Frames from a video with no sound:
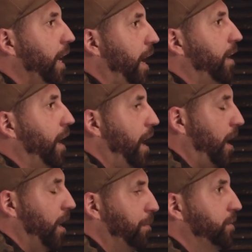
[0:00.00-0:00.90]
Yeah,
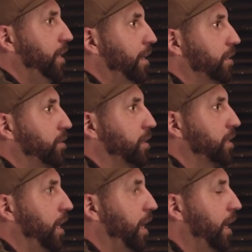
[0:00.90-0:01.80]
hundred percent. So yeah.
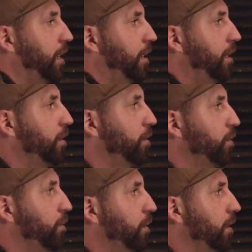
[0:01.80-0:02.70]
it's like
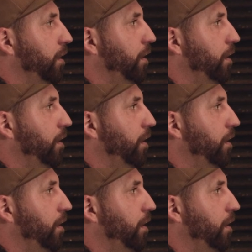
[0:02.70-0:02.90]
you.